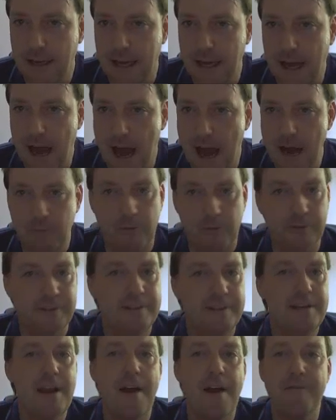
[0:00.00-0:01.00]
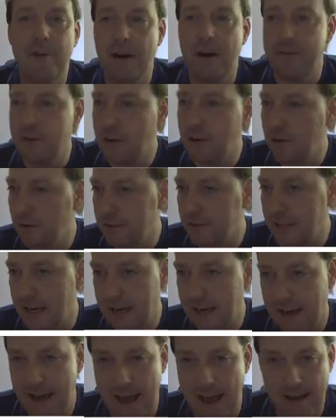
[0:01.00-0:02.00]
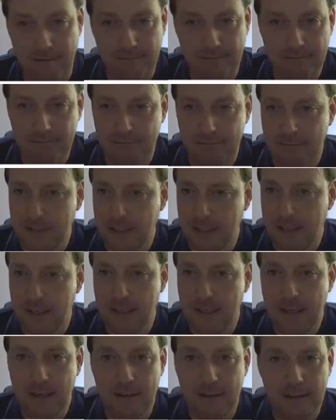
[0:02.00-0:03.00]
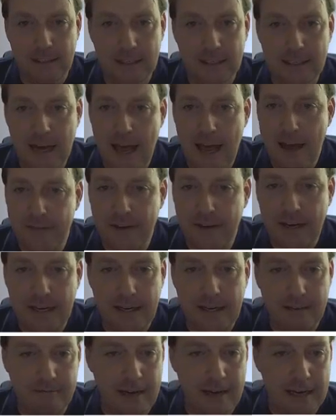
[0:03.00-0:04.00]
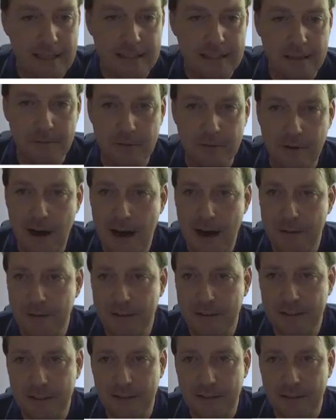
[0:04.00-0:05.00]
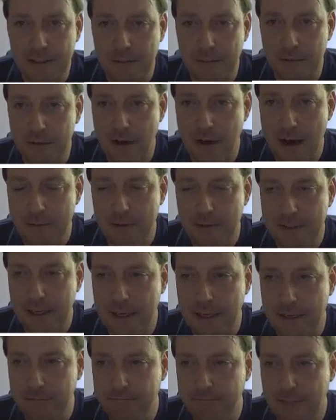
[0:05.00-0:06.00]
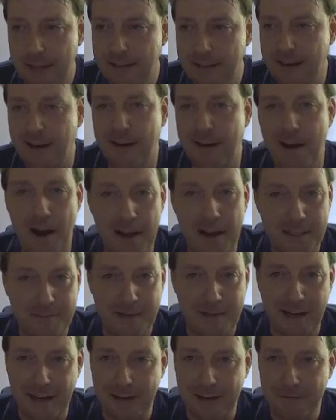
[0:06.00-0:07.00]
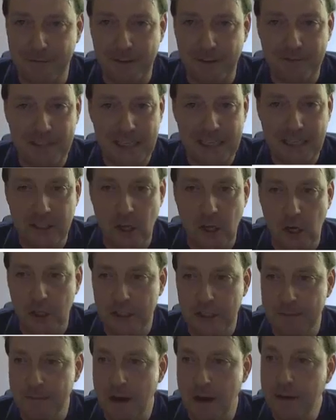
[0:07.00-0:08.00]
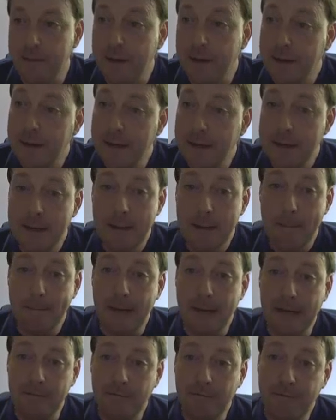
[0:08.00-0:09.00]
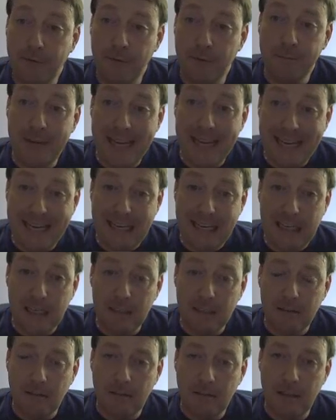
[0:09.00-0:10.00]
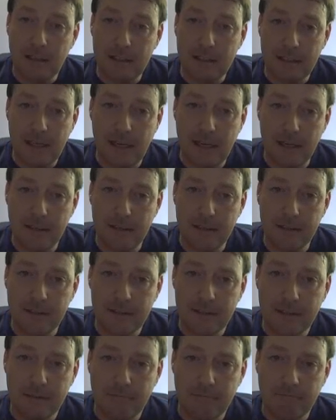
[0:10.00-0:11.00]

I will never ever close that account. You know, it doesn't have any subscribers in it. I think it costs me like $15 a month. But for me, this is